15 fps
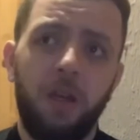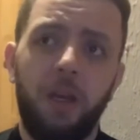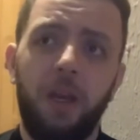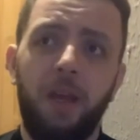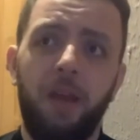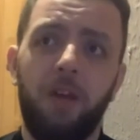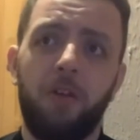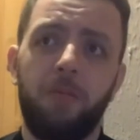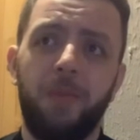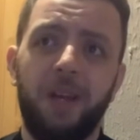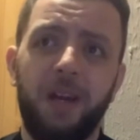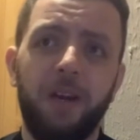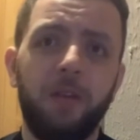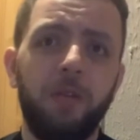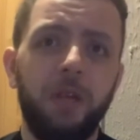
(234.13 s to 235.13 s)
Our
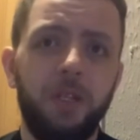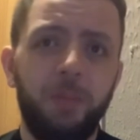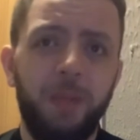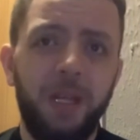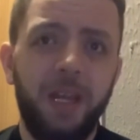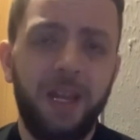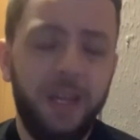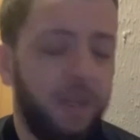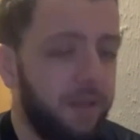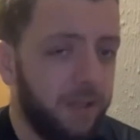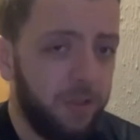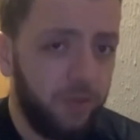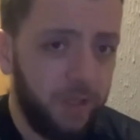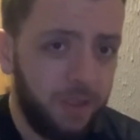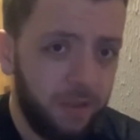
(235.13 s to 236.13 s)
morale has been horrendous
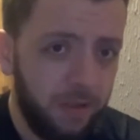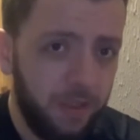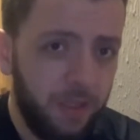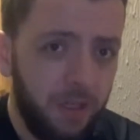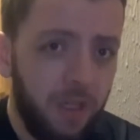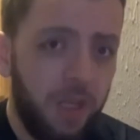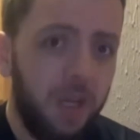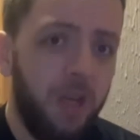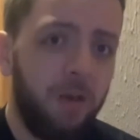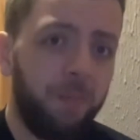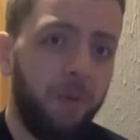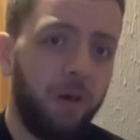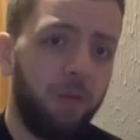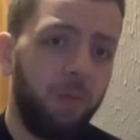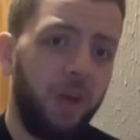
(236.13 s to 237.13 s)
recently,
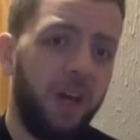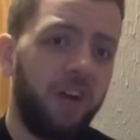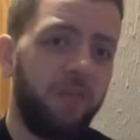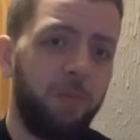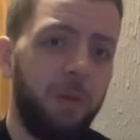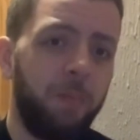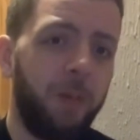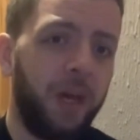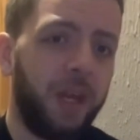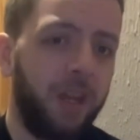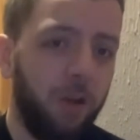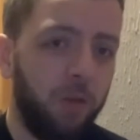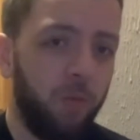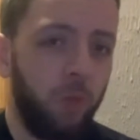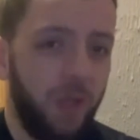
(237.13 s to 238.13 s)
but we have been picking
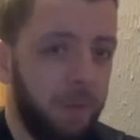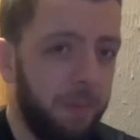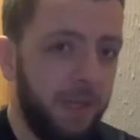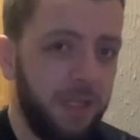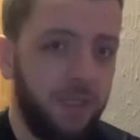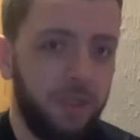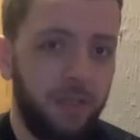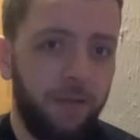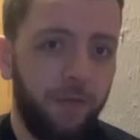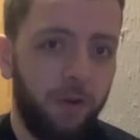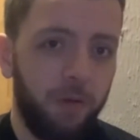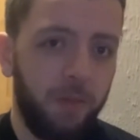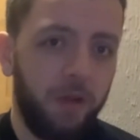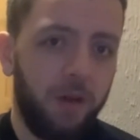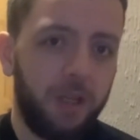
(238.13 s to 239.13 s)
up wee pieces of form in
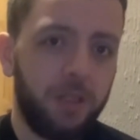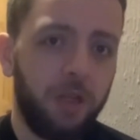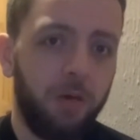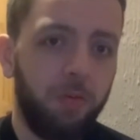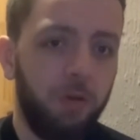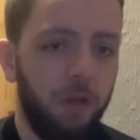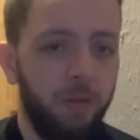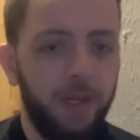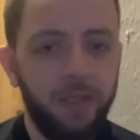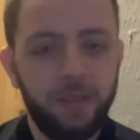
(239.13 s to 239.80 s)
the last couple of weeks.